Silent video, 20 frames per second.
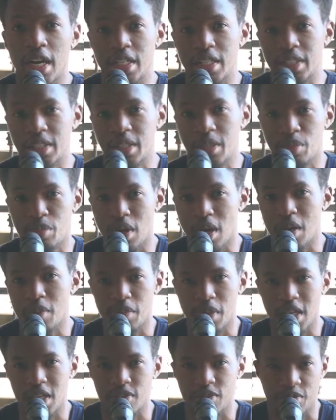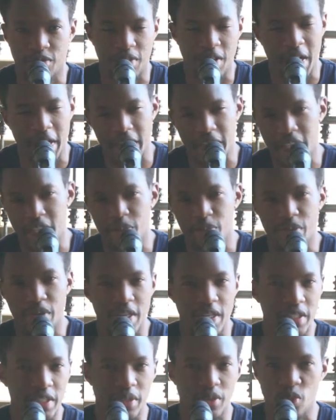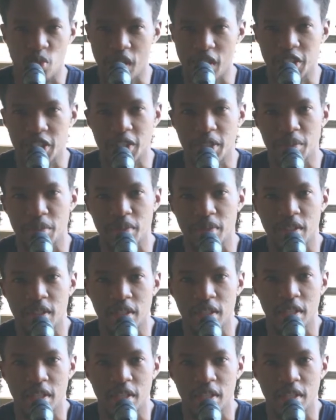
and the Power Packed Friday praise and worship.